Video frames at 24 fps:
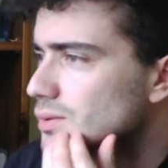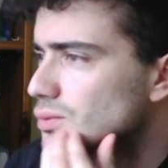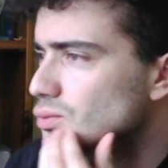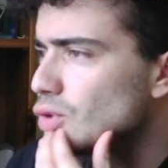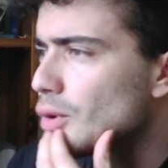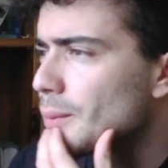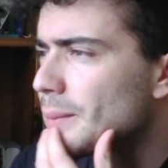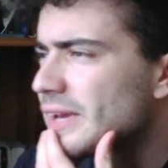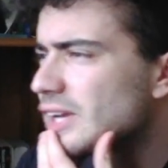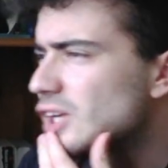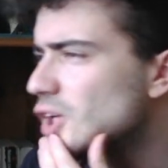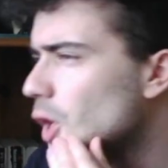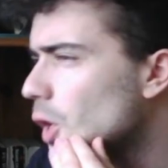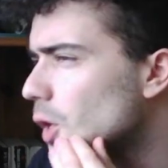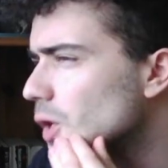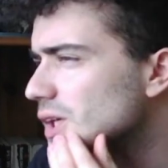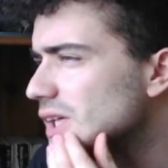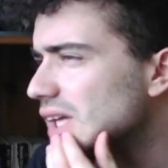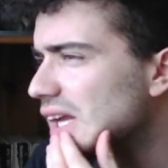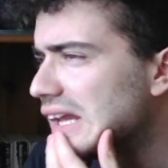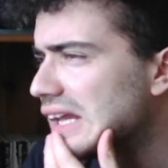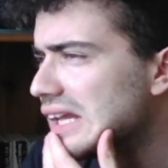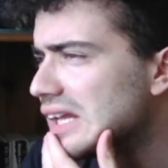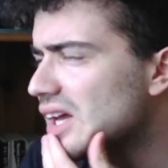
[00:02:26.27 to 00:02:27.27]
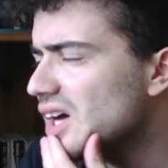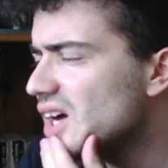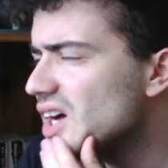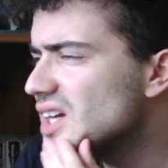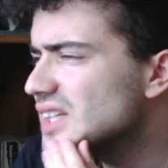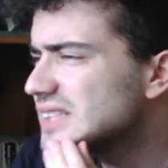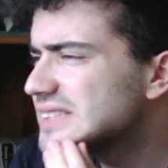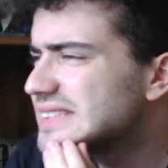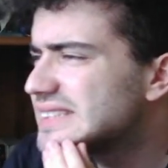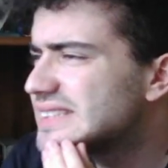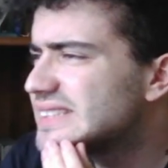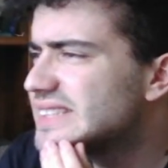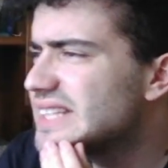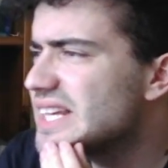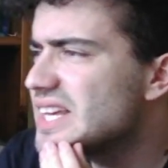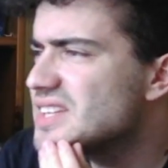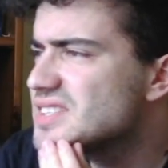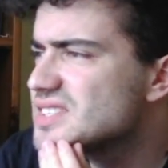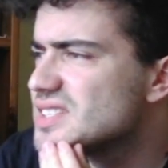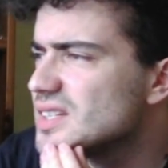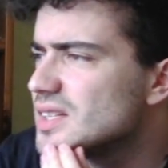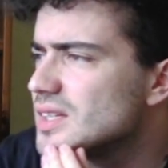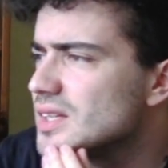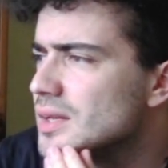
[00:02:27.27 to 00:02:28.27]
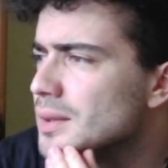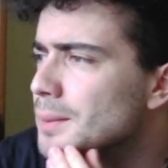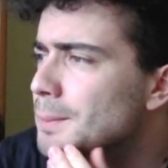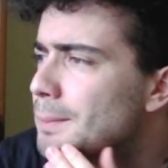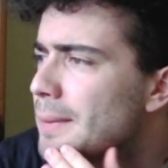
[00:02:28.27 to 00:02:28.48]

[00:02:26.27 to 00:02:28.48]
Robin Koch last season